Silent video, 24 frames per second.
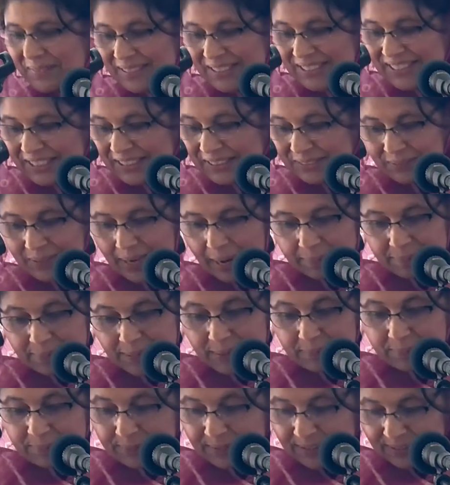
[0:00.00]
will just wrap
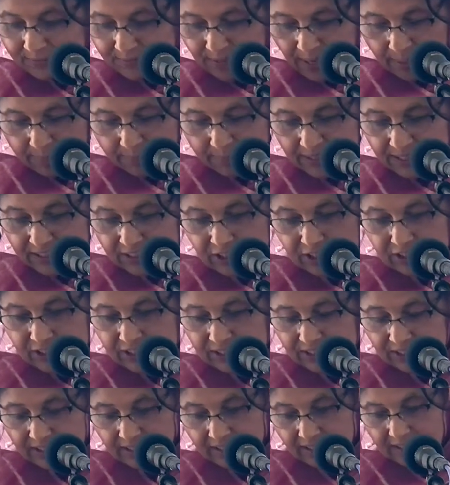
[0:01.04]
up, if I may
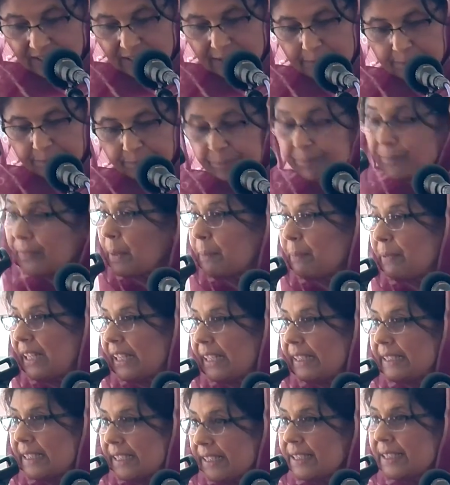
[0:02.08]
just play
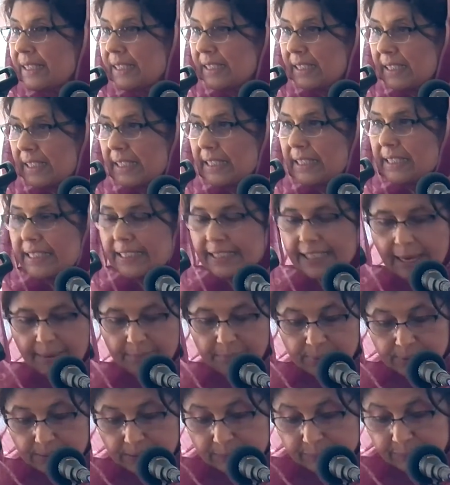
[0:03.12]
this little
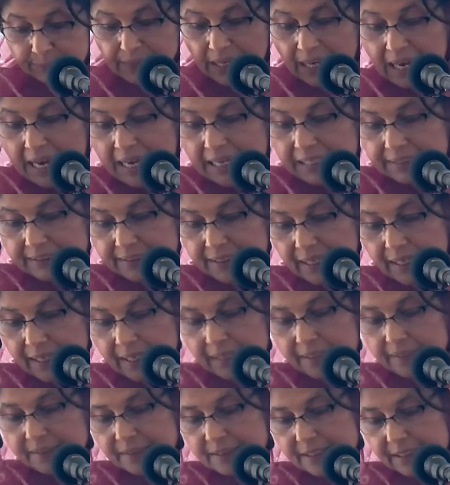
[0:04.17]
sample.
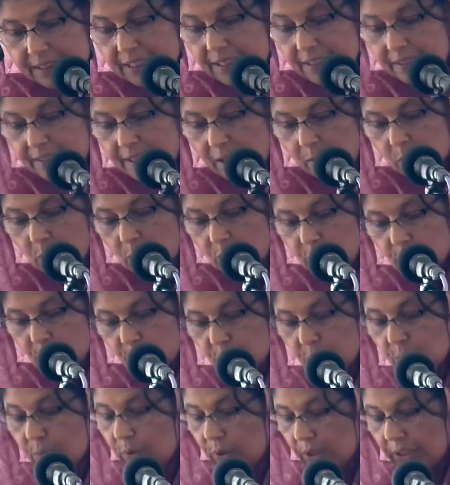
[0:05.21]
And here I want
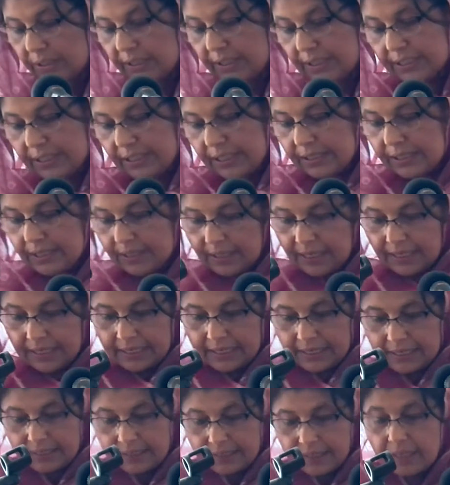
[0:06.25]
to, this is
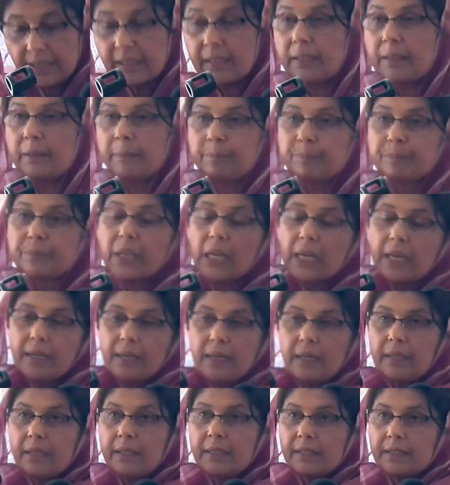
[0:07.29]
a
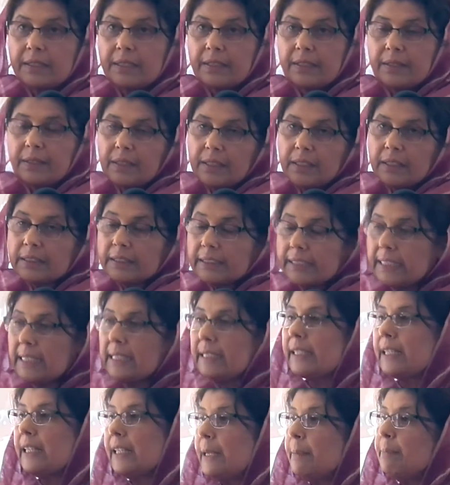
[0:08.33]
little
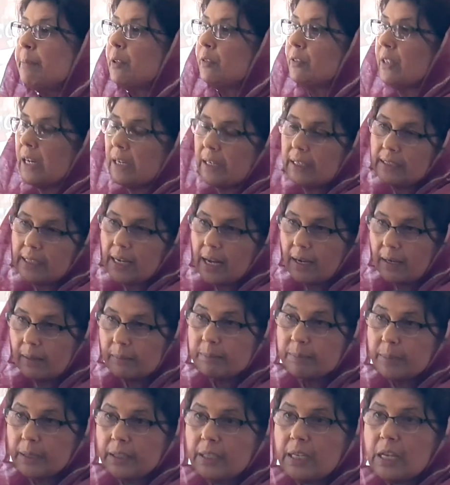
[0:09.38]
clip of a
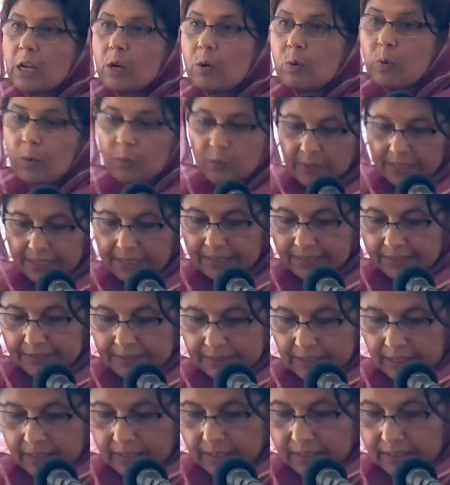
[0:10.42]
alap where